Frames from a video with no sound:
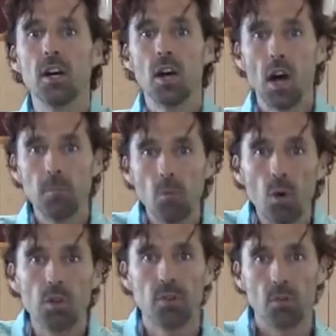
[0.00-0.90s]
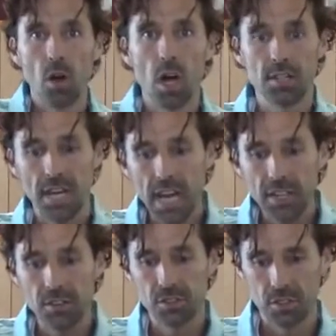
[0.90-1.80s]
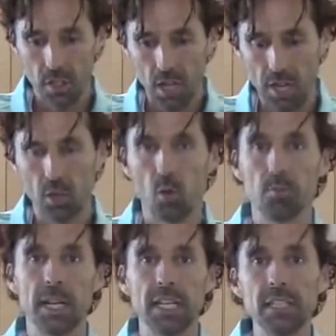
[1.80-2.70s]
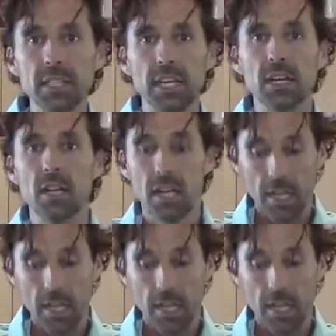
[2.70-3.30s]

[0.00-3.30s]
more of a raw diet and there's a lot of gourmet in there,